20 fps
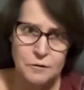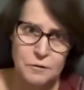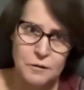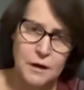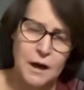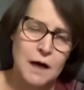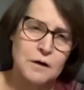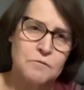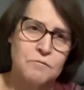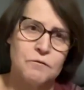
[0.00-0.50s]
the
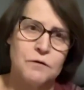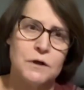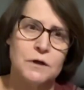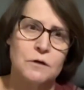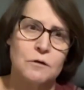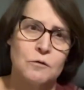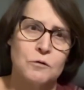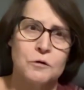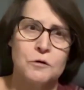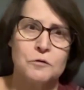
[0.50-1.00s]
kind of
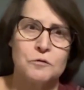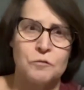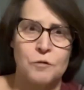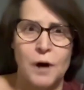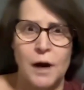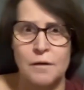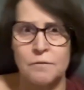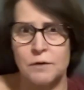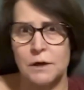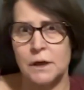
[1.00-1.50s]
vehicle you're
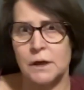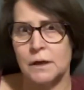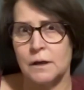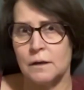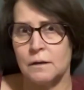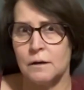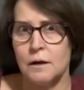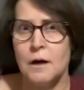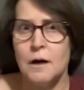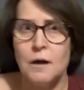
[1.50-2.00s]
driving
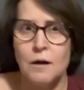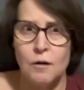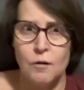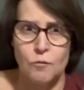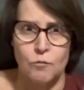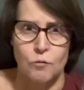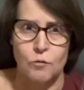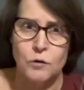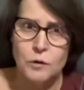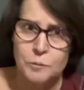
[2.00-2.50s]
in,
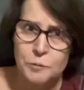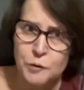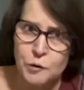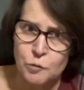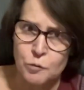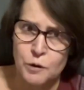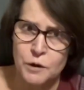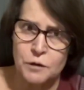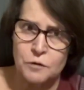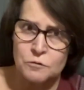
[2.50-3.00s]
roll up your
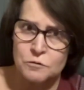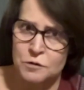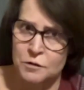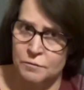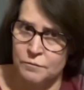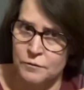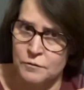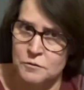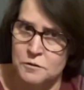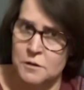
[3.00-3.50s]
windows
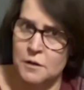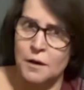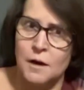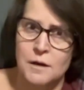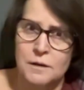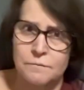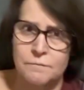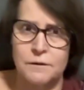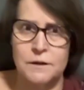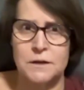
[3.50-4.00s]
if there's a
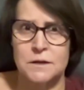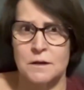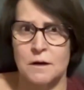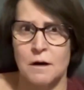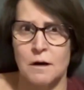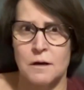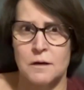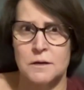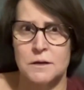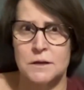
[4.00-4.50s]
lot of
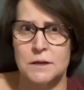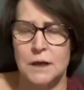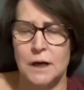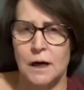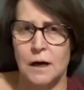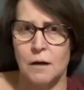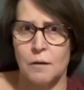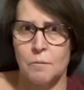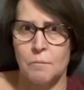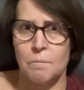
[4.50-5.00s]
exhaust,
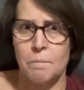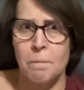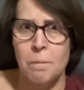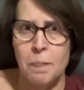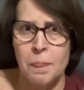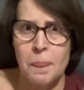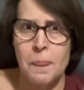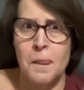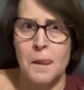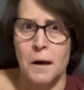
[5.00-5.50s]

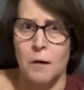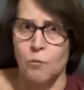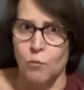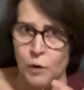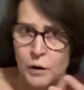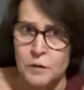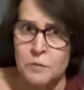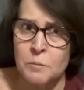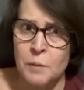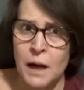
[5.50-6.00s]

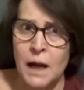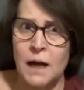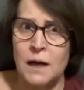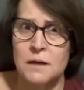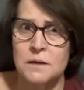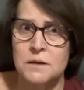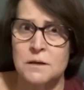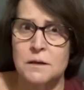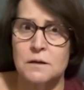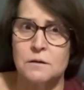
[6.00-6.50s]
wear a
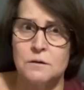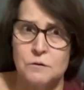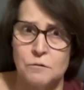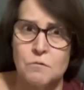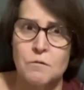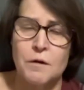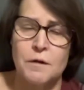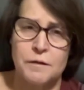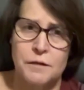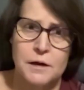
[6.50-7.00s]
mask, do
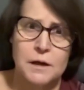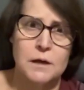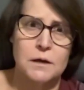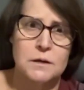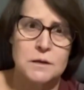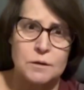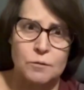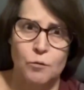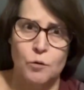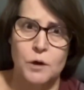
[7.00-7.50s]
the
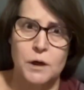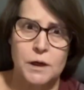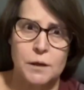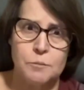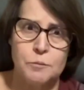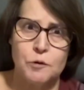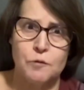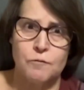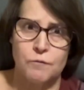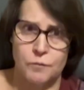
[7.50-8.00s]
things that will
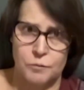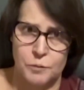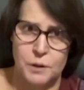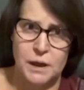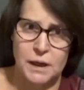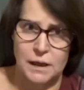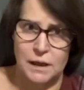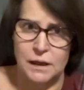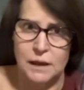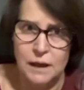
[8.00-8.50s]
keep you from
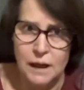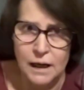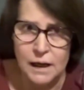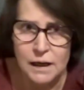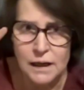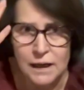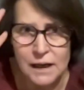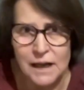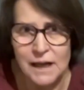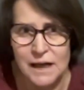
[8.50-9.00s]

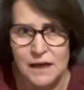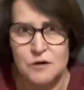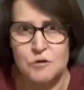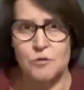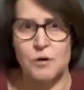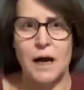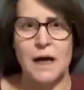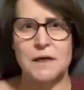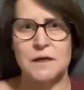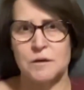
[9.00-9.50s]

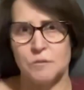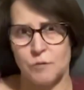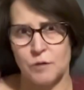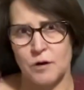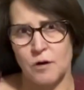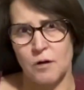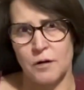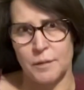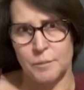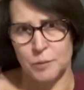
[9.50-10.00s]
interacting with
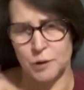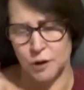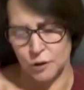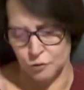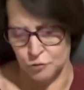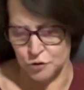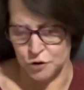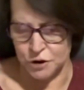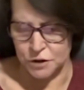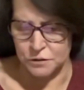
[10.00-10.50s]
all that
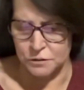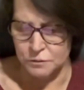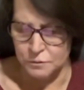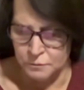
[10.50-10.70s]
pollution.